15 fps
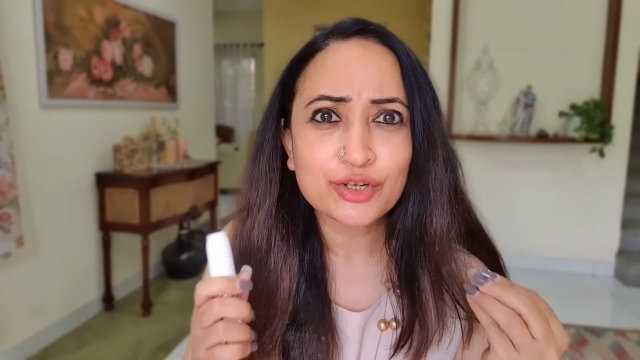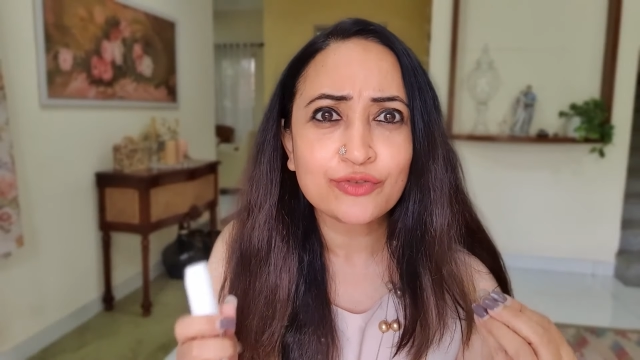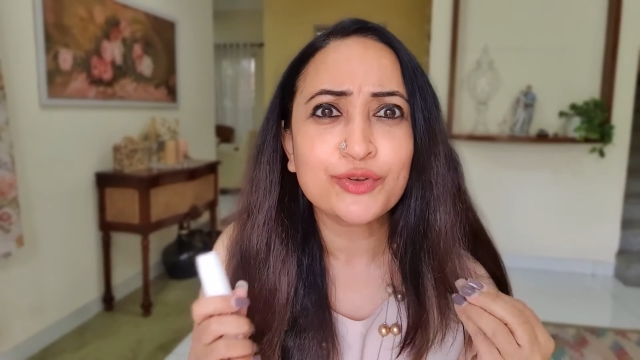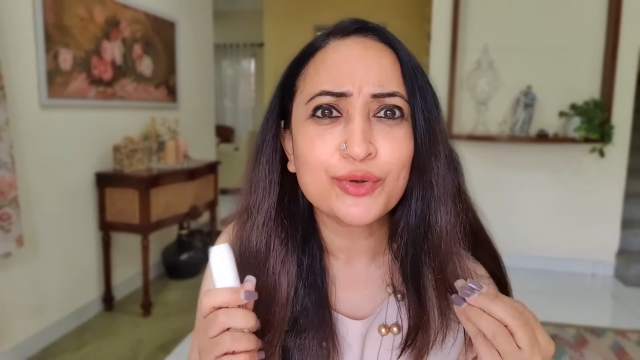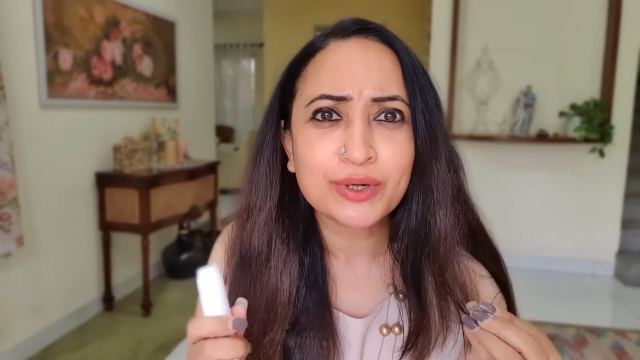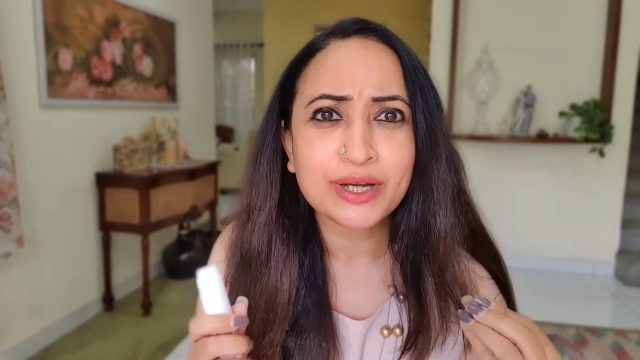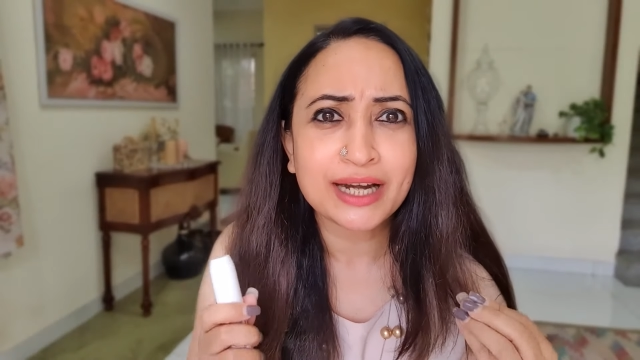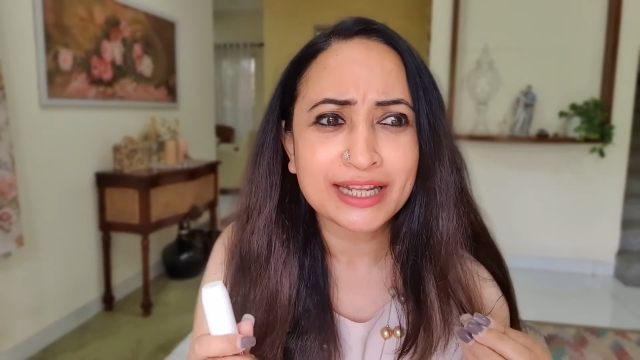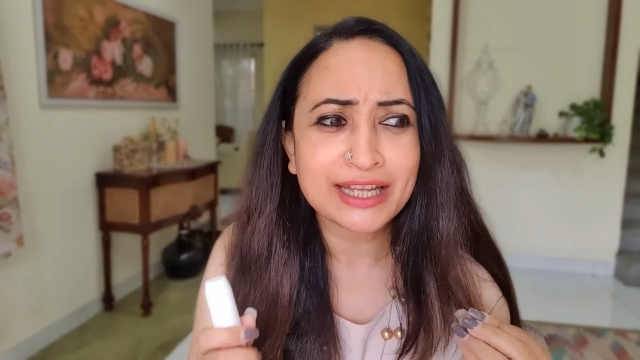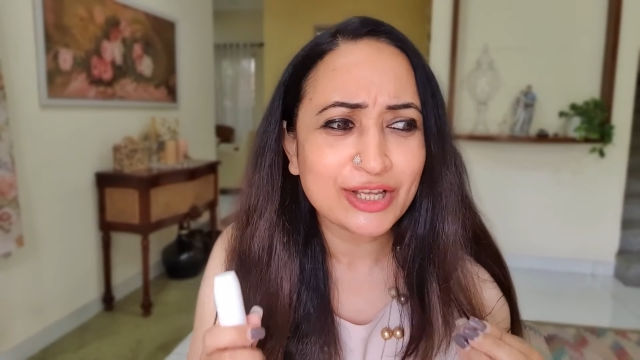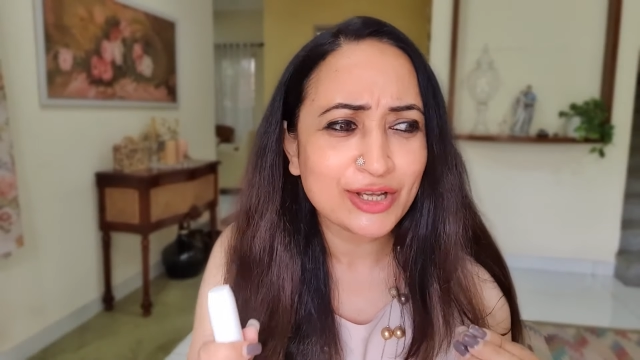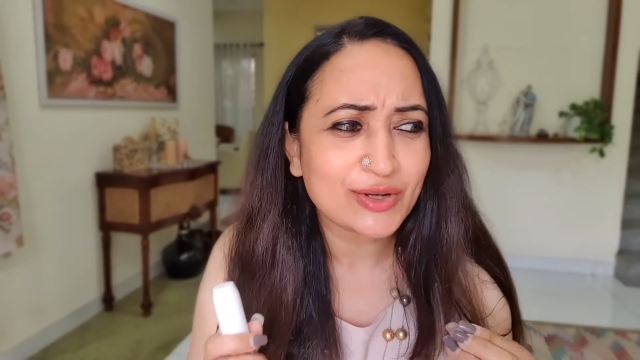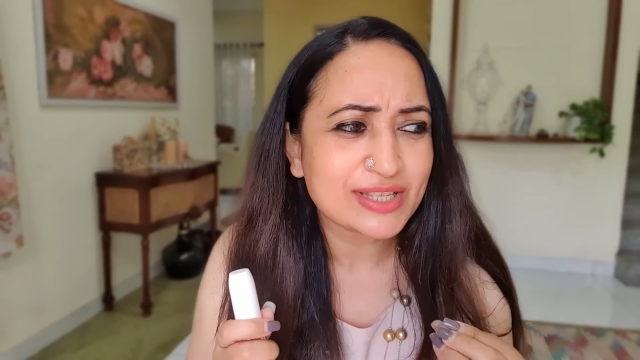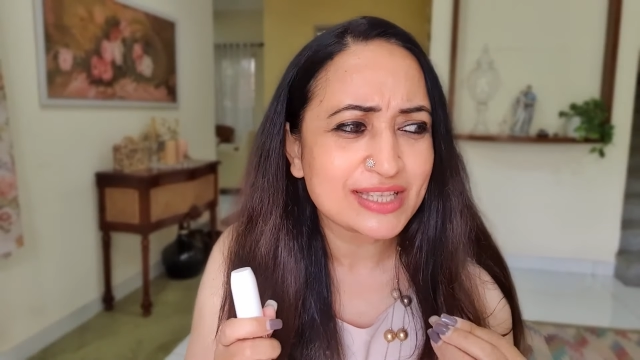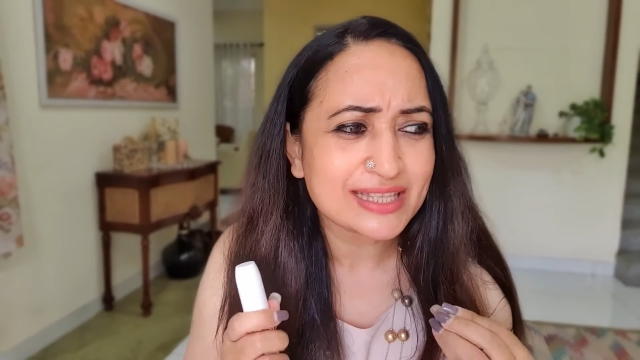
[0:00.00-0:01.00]
of you cutting
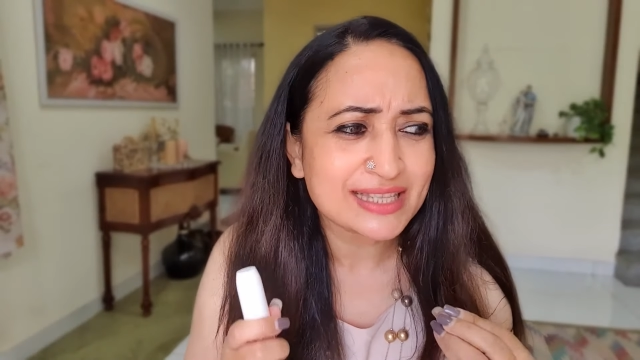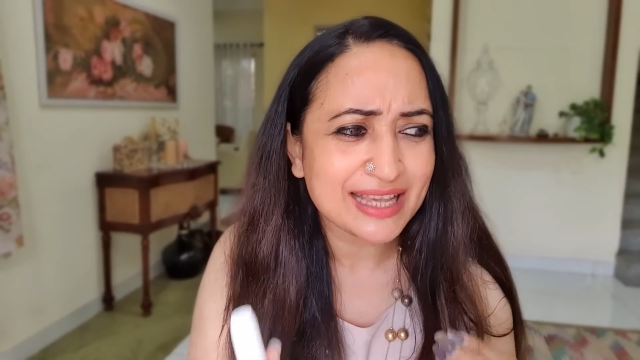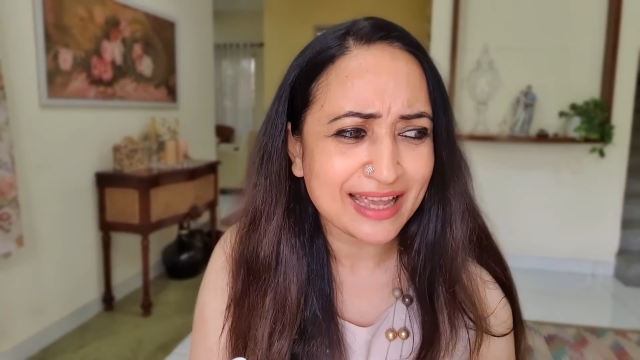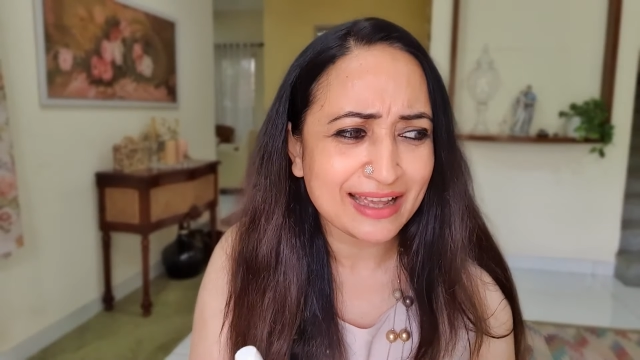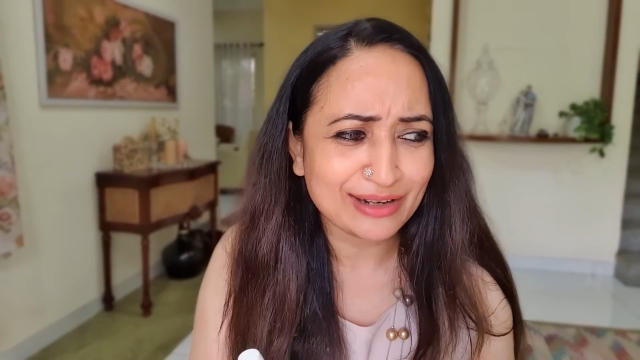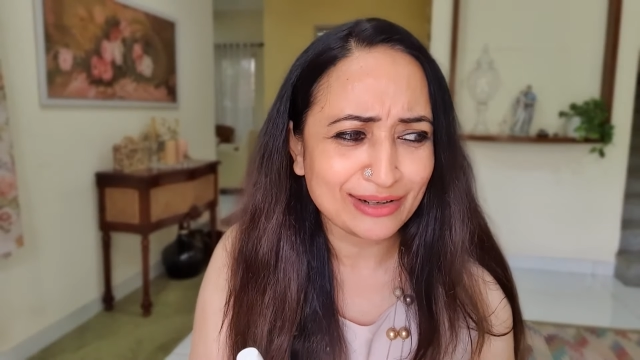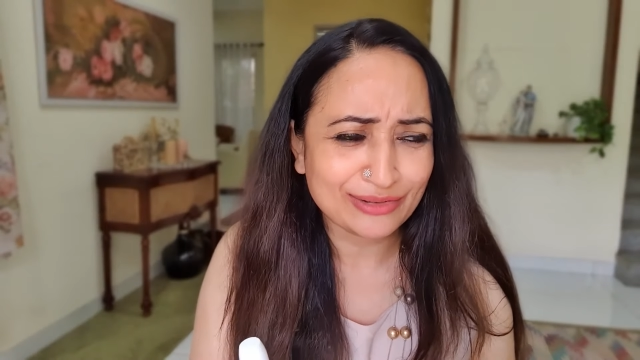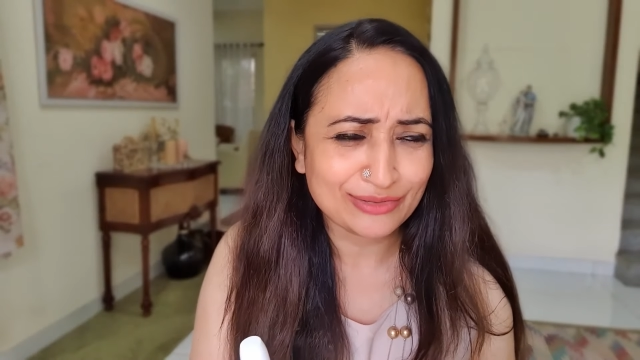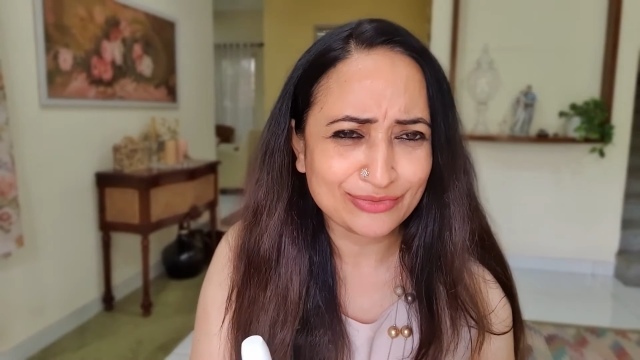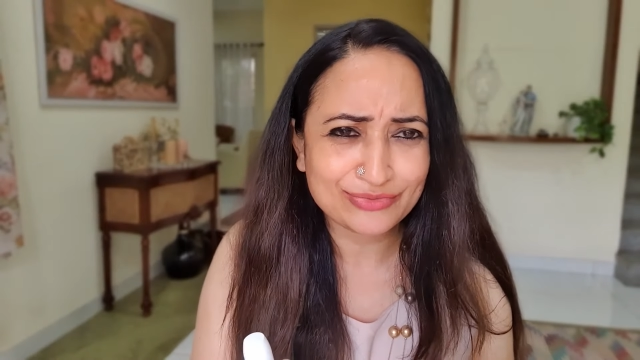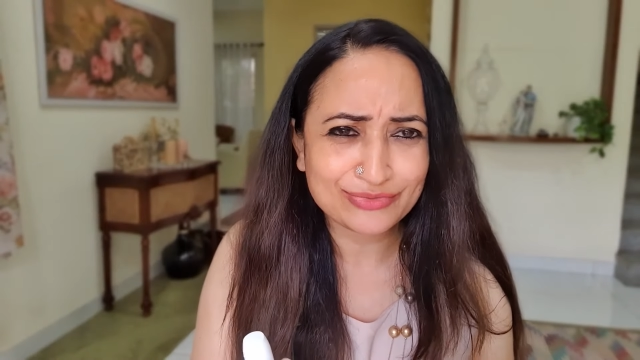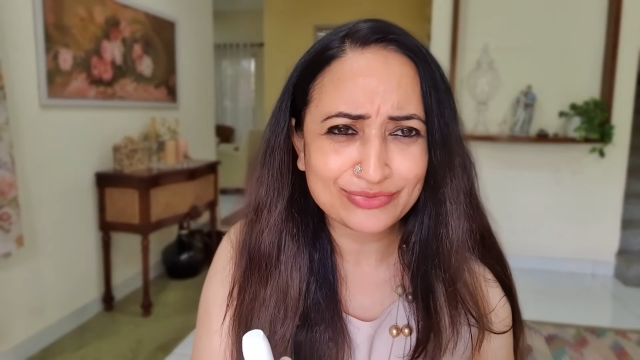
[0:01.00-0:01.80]
yourself.